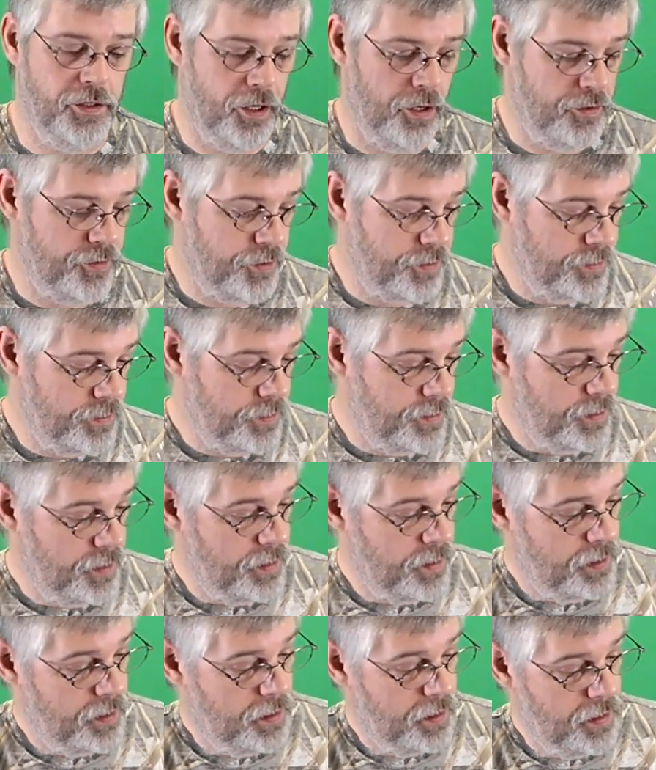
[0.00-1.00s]
charger.
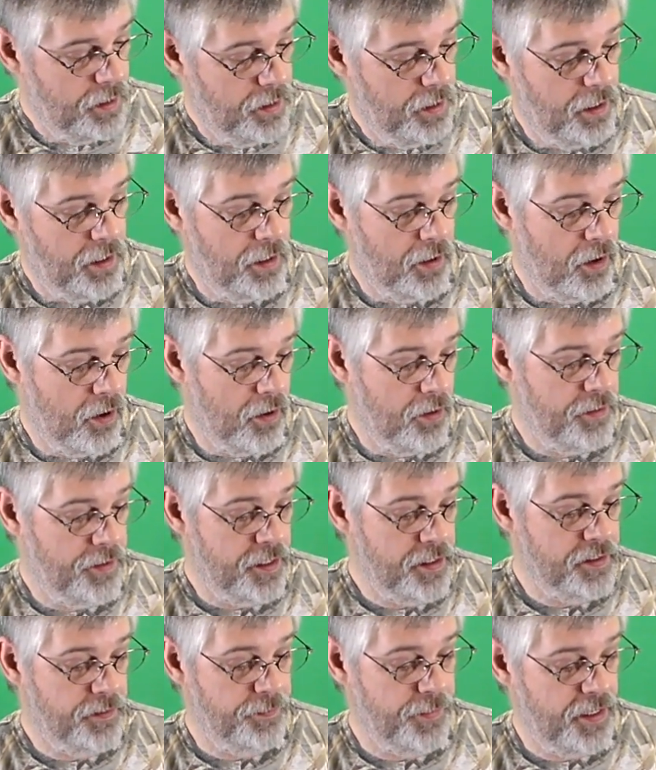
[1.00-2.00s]
And all
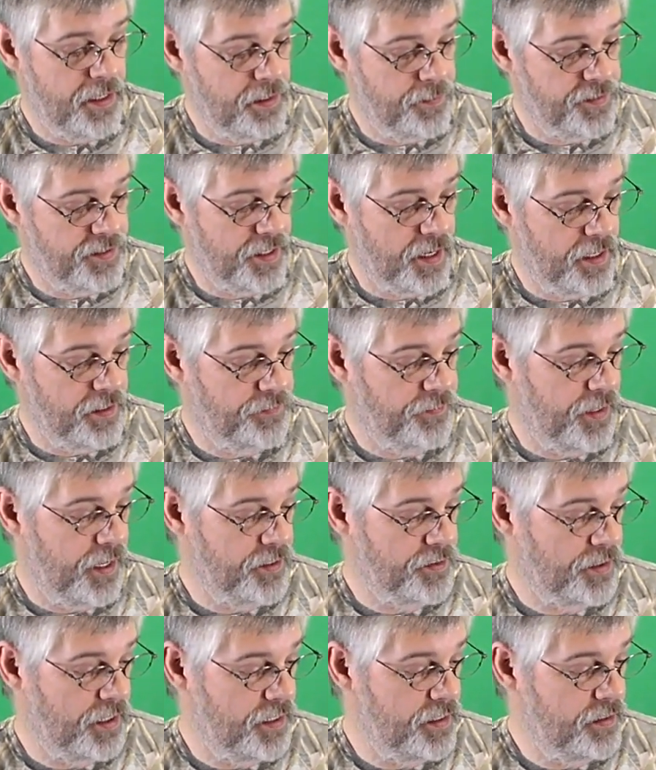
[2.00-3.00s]
these medium-sized
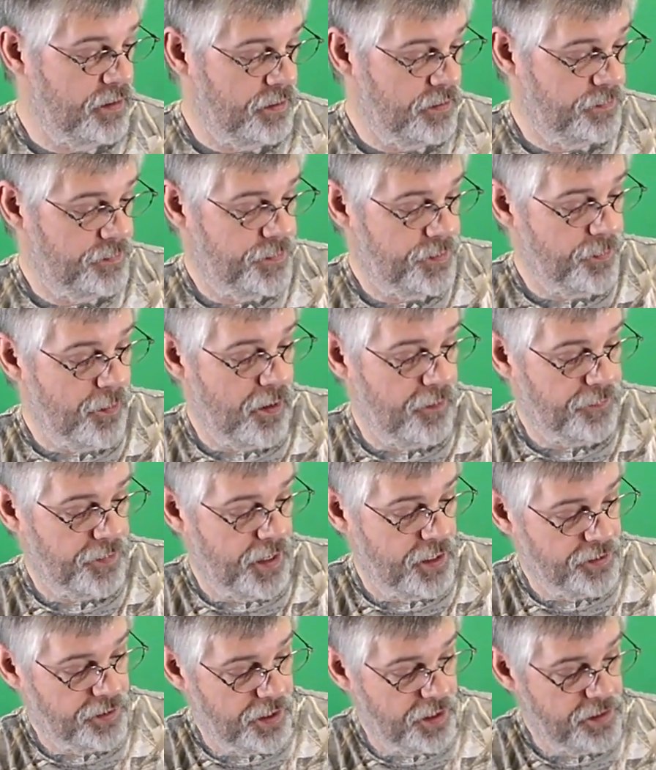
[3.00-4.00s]
flashlights, or small
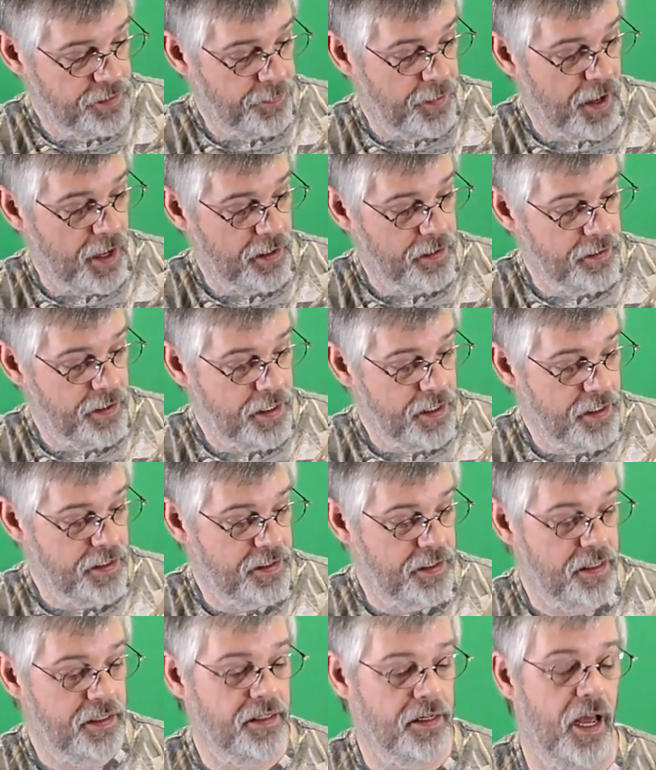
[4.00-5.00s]
flashlights, pop
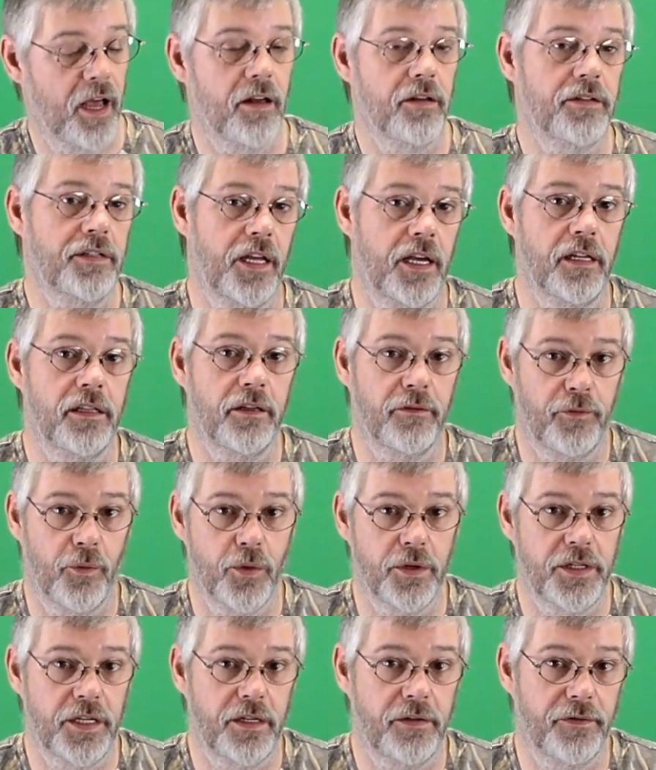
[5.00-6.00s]
EDC style, take the
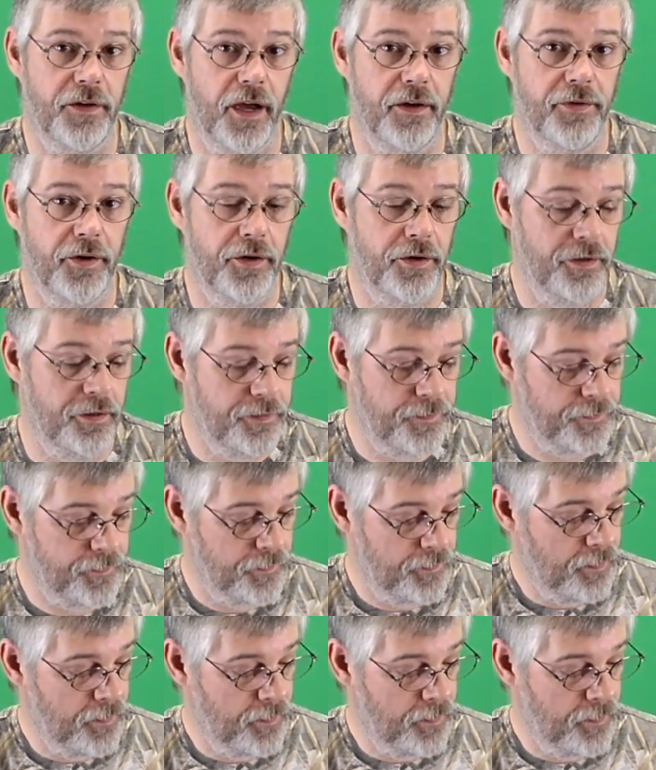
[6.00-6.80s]
14500.